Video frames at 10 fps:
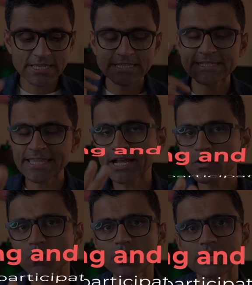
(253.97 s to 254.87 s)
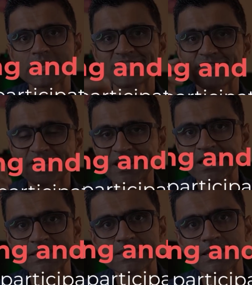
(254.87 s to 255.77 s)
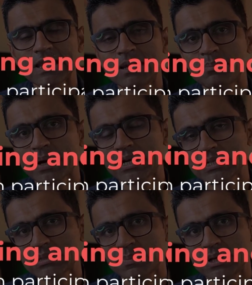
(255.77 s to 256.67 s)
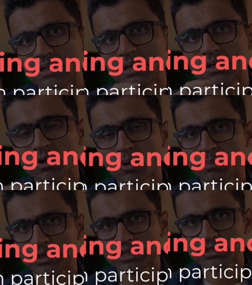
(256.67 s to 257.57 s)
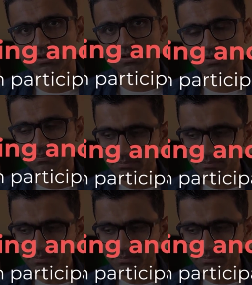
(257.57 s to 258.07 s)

Second one is freelancing and participating in competitions.